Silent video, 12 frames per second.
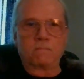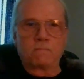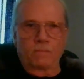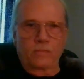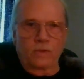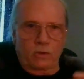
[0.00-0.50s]

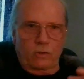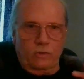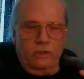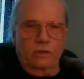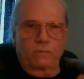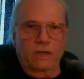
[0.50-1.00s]
you know,
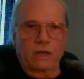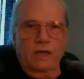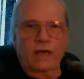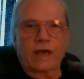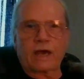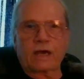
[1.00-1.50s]

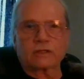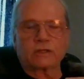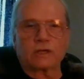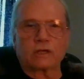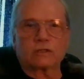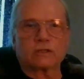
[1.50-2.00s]
committing acts
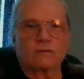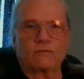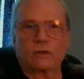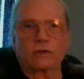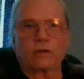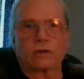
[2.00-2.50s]
against
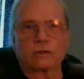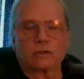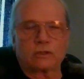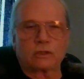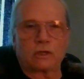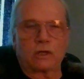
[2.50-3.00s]

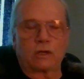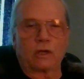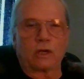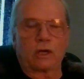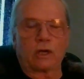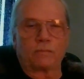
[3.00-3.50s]
civilians and
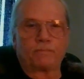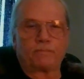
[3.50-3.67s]
uh,